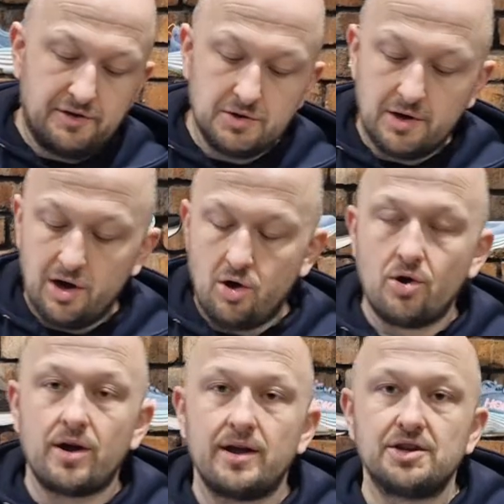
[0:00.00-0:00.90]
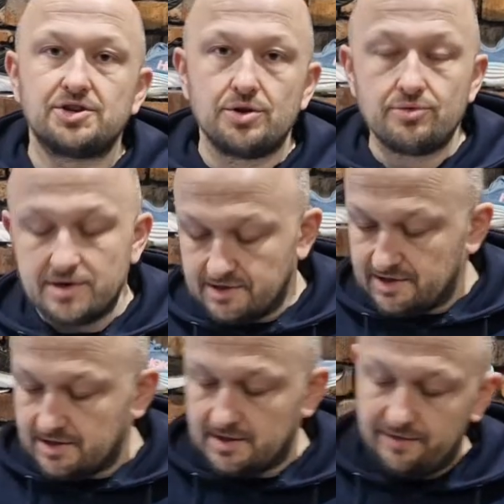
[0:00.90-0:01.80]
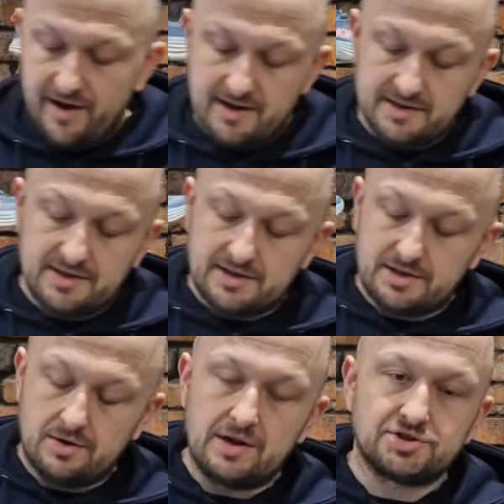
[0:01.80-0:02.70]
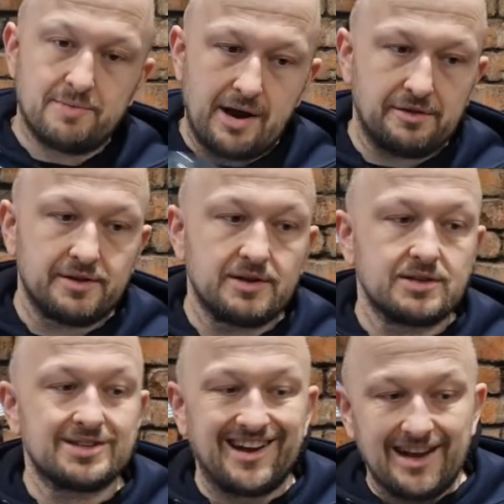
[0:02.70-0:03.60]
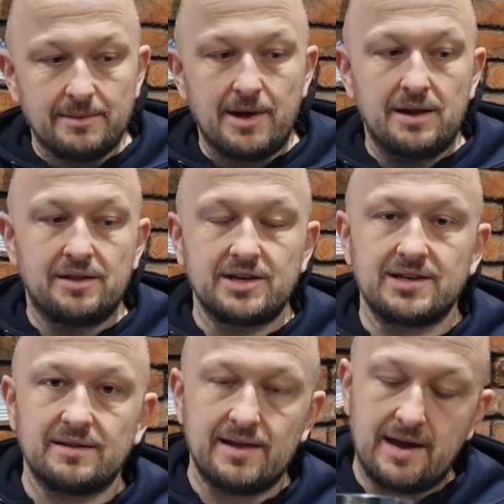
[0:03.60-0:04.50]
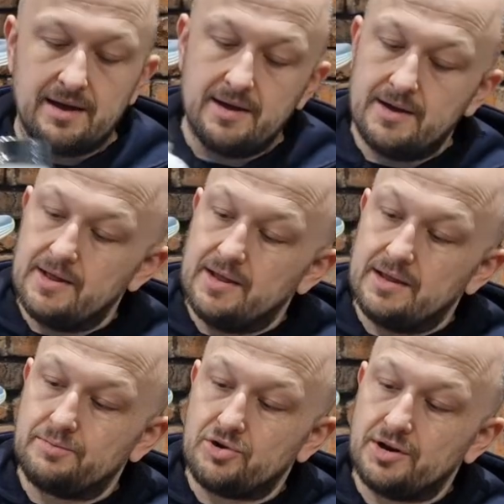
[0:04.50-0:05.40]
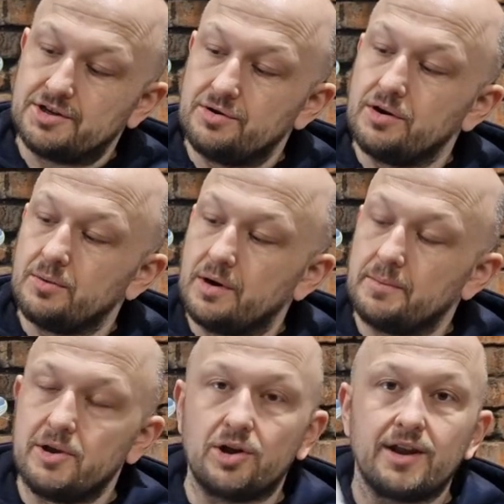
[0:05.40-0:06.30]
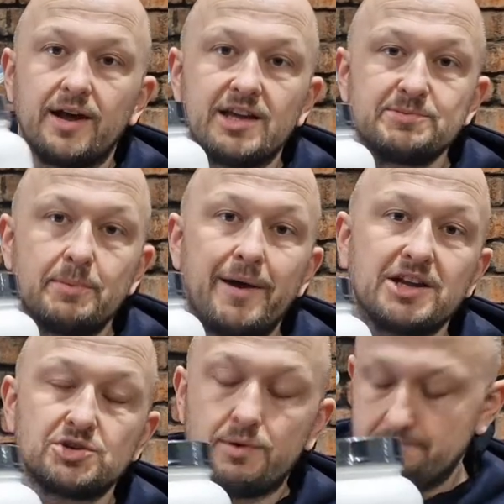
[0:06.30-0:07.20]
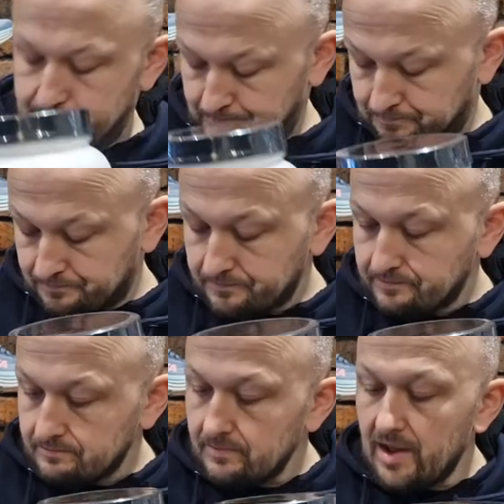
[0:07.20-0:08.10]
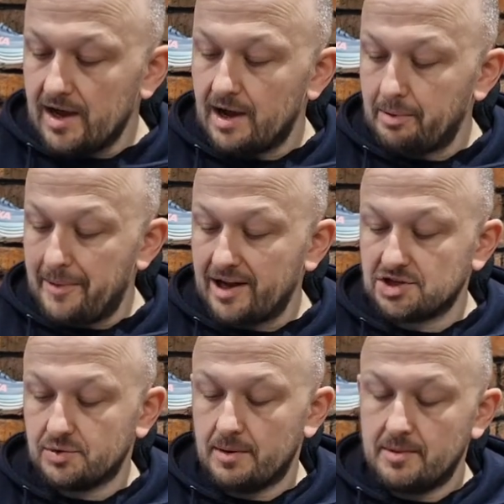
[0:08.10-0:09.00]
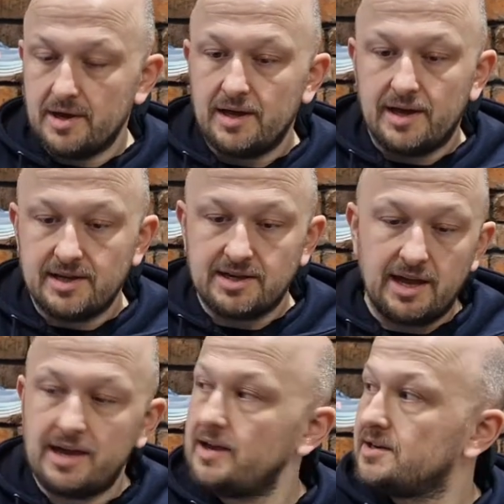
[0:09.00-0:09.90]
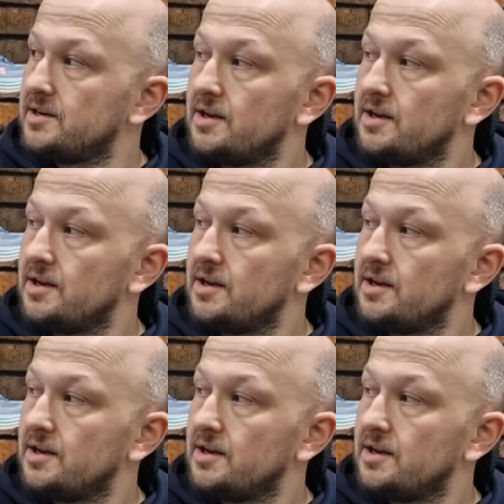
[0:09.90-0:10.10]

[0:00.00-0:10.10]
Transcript: you're doing longer endurance events, so ultra marathons, Ironman, things like that, the product you're going to want to be looking at is Perpetuem. Perpetuem is Heed